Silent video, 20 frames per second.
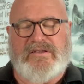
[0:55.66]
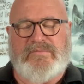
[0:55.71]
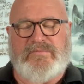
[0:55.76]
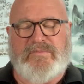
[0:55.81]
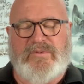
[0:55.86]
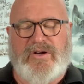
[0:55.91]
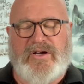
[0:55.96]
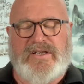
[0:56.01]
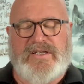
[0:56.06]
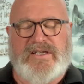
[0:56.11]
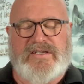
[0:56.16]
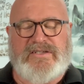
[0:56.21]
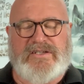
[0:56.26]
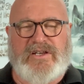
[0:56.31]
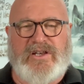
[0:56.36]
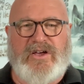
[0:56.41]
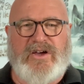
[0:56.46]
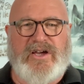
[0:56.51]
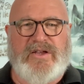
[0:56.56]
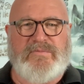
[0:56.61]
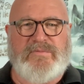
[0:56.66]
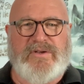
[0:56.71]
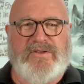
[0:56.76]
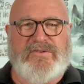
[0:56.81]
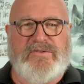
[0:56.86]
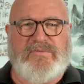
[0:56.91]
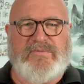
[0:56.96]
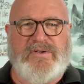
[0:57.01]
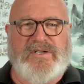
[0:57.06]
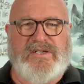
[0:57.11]
mine doesn't align with,
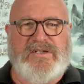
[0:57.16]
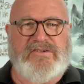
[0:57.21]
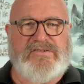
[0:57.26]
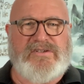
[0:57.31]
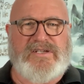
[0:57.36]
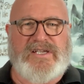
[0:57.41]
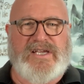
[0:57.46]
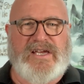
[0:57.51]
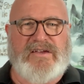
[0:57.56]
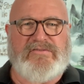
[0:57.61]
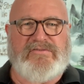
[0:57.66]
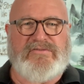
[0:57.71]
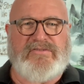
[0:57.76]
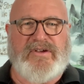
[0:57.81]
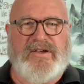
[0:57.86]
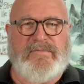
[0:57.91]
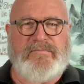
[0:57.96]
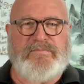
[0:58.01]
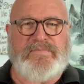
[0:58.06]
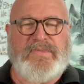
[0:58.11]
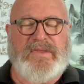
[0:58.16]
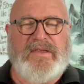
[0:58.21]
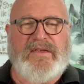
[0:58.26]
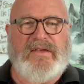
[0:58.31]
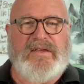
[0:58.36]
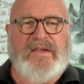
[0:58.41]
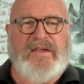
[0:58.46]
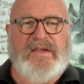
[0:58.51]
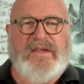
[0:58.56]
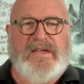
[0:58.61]
and we usually have
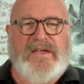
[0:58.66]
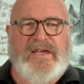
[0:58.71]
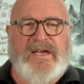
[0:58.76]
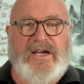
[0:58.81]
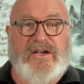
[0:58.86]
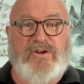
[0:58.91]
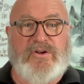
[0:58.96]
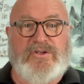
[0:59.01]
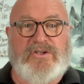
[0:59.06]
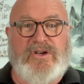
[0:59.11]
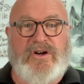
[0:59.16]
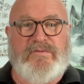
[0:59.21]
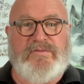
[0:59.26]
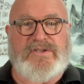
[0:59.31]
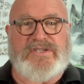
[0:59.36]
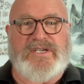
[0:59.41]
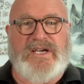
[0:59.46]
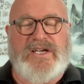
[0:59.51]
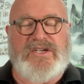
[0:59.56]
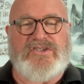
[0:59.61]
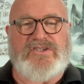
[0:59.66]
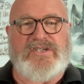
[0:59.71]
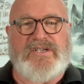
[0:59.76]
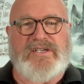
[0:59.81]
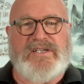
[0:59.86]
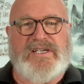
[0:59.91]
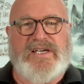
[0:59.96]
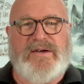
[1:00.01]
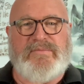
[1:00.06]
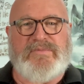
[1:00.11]
a good conversation
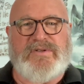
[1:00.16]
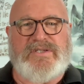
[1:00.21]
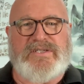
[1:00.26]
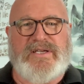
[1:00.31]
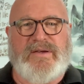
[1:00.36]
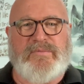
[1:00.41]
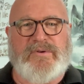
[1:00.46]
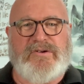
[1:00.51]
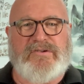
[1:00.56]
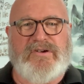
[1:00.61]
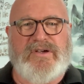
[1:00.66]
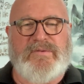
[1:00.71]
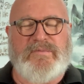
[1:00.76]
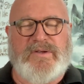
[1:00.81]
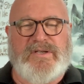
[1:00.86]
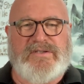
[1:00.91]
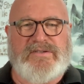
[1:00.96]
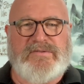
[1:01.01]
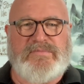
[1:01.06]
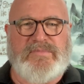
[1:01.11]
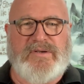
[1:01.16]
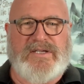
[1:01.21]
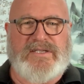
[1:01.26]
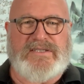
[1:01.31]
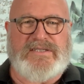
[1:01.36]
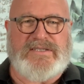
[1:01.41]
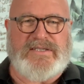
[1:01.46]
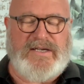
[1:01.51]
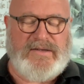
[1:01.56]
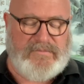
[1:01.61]
and come to some agreement.
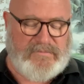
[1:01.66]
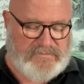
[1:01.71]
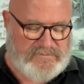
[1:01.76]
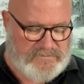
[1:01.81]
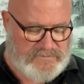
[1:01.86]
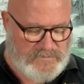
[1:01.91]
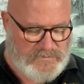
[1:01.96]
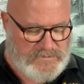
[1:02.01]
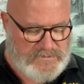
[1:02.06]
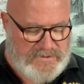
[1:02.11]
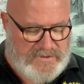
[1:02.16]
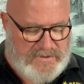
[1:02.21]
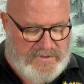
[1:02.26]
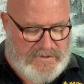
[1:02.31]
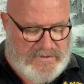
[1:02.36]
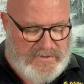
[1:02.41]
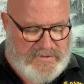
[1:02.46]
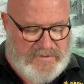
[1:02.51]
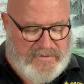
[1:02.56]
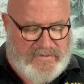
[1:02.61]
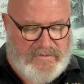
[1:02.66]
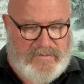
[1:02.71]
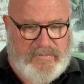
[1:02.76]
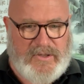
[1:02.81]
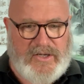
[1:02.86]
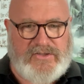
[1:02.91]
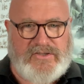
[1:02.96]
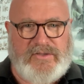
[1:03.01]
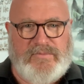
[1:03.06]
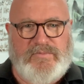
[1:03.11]
But
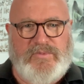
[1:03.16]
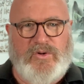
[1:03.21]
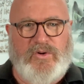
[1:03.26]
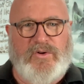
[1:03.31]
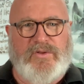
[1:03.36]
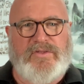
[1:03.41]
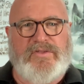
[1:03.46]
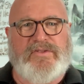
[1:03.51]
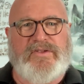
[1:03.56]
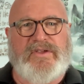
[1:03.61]
most important